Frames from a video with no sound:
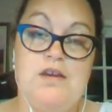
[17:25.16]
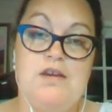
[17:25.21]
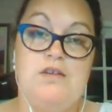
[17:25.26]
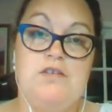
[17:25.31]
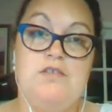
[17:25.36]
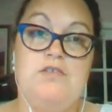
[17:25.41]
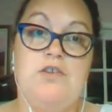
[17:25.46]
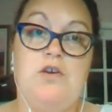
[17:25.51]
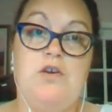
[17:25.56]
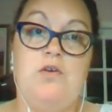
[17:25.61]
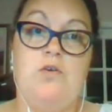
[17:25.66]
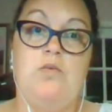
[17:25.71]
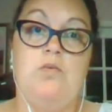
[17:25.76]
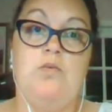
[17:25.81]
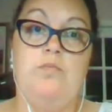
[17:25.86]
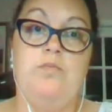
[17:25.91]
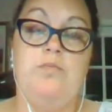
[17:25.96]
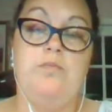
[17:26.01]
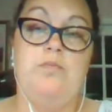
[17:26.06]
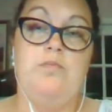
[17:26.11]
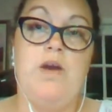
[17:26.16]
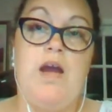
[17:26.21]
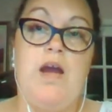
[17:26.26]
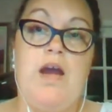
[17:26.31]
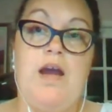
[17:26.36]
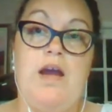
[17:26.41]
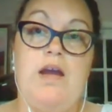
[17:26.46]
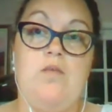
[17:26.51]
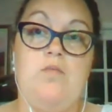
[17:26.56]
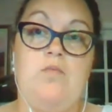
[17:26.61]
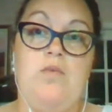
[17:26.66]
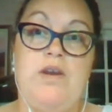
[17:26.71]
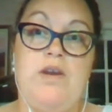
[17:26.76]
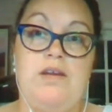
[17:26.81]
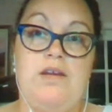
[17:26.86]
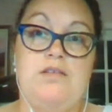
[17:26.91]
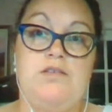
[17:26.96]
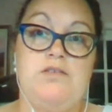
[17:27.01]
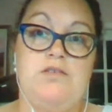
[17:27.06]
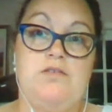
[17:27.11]
So when
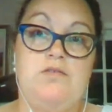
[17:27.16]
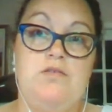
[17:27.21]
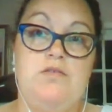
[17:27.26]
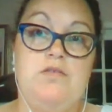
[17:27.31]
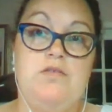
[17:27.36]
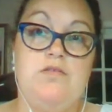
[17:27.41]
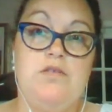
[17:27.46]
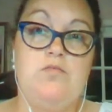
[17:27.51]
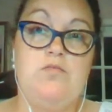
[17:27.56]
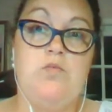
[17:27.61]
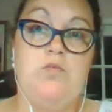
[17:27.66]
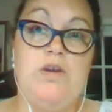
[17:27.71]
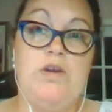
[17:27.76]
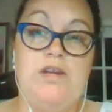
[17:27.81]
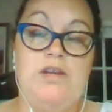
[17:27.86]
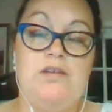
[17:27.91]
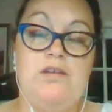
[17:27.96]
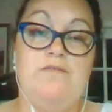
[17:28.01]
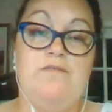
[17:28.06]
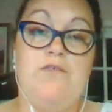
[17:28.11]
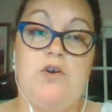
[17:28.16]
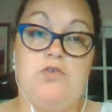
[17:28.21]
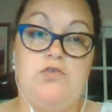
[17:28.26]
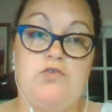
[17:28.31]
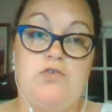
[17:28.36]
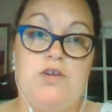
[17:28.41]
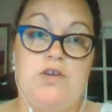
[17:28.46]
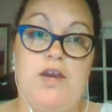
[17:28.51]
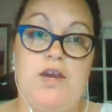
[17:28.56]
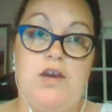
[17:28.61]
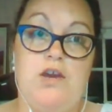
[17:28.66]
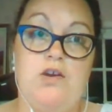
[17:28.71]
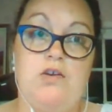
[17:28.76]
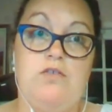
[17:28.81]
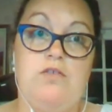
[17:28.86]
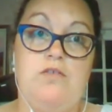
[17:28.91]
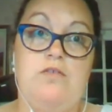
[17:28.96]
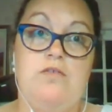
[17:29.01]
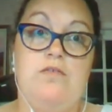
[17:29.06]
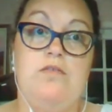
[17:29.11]
I went into foster care,
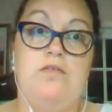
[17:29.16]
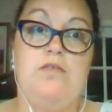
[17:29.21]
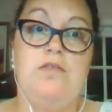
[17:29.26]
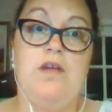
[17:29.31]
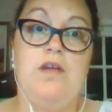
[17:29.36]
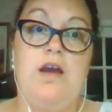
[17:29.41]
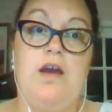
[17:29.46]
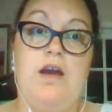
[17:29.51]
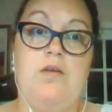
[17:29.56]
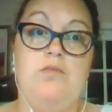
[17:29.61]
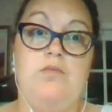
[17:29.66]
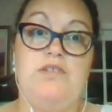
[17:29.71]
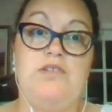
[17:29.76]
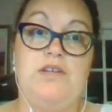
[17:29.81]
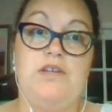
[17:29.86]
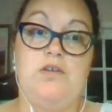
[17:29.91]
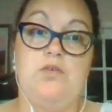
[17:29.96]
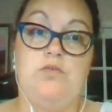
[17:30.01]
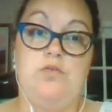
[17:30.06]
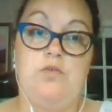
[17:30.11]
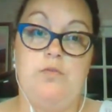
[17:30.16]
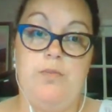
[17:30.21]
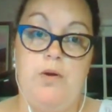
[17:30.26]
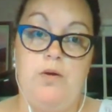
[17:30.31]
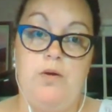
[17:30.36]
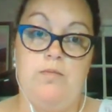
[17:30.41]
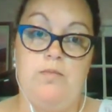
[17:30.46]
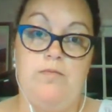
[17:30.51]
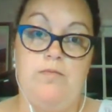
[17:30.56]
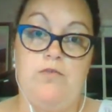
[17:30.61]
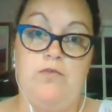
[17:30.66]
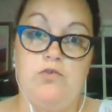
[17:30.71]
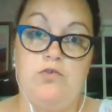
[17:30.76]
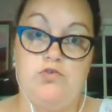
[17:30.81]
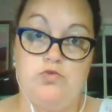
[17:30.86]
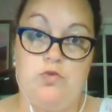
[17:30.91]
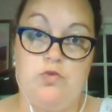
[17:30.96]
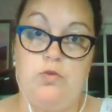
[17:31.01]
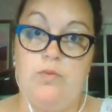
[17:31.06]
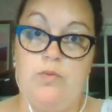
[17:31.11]
I was in a group home for a
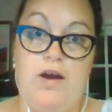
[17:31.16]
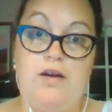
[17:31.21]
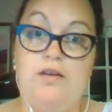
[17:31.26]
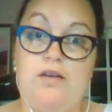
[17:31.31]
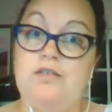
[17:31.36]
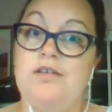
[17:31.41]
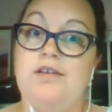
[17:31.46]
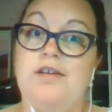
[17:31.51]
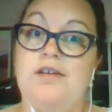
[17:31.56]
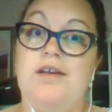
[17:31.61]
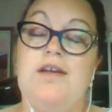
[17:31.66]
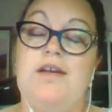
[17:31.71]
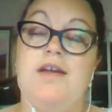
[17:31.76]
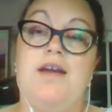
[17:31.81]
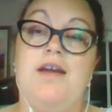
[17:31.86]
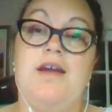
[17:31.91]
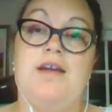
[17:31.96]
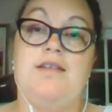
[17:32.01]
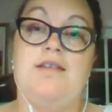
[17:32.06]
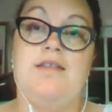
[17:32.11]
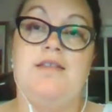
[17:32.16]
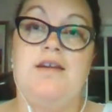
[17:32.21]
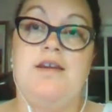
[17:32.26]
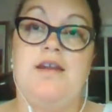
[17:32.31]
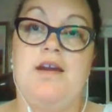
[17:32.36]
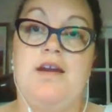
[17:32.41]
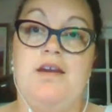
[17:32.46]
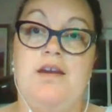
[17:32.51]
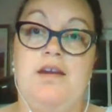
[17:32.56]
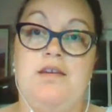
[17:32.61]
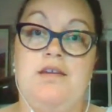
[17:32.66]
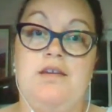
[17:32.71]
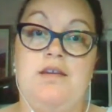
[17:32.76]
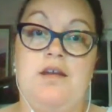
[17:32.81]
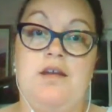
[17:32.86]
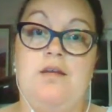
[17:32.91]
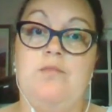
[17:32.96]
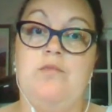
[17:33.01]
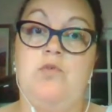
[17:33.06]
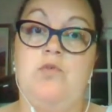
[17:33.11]
short while. And then I ended
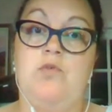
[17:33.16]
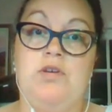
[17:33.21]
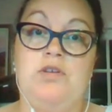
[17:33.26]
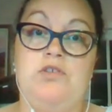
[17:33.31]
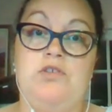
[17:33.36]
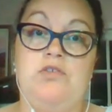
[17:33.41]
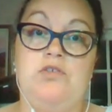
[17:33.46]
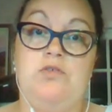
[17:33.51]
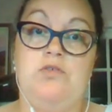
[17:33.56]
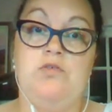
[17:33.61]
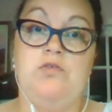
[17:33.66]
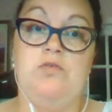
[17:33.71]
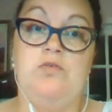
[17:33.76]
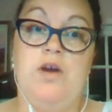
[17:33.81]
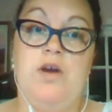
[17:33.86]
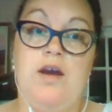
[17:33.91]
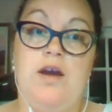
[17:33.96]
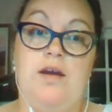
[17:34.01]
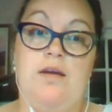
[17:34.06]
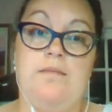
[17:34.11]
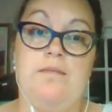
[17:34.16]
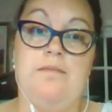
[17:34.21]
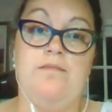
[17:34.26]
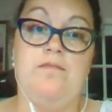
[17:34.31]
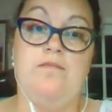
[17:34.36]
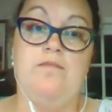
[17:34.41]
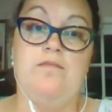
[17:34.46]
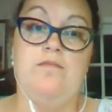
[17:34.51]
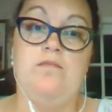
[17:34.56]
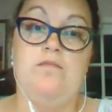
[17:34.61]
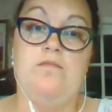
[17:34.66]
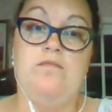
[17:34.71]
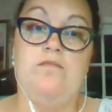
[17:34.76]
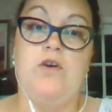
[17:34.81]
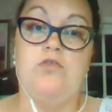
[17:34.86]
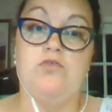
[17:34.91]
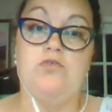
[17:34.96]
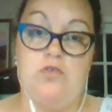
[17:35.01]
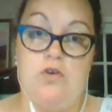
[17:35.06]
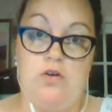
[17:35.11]
up going to
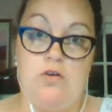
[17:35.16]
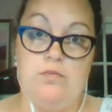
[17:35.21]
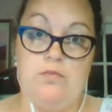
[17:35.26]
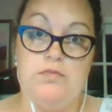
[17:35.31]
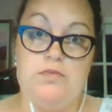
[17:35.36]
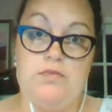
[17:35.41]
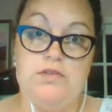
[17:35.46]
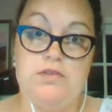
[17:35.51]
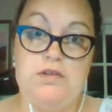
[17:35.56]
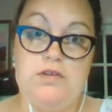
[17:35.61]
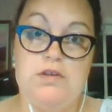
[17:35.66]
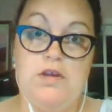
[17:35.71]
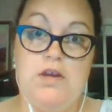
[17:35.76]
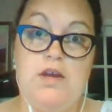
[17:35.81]
foster homes.